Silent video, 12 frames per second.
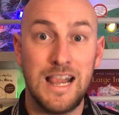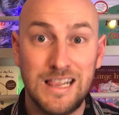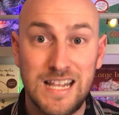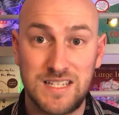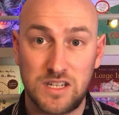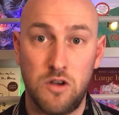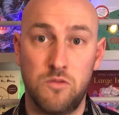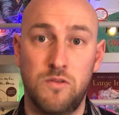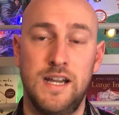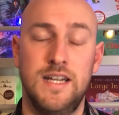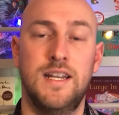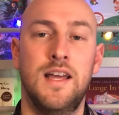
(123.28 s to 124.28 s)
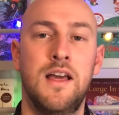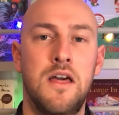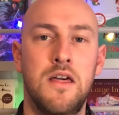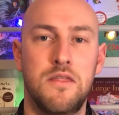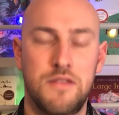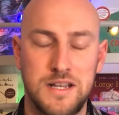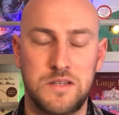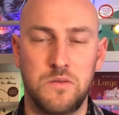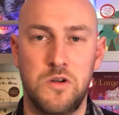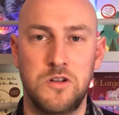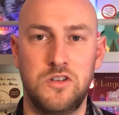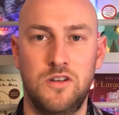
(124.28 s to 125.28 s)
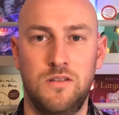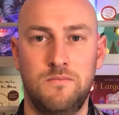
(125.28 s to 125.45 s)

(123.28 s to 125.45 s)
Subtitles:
Let's go read. Thanks for watching.